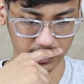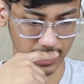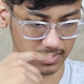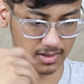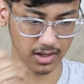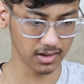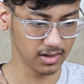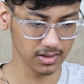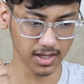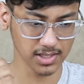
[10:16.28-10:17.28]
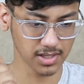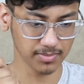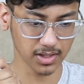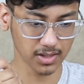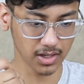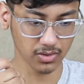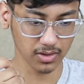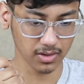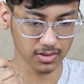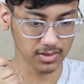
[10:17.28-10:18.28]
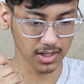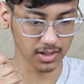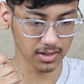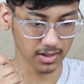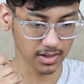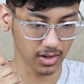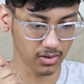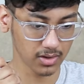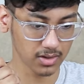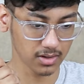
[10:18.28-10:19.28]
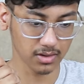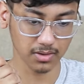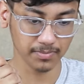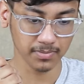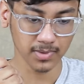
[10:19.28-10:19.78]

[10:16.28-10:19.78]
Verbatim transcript: that, that that is something that you that it cannot uh,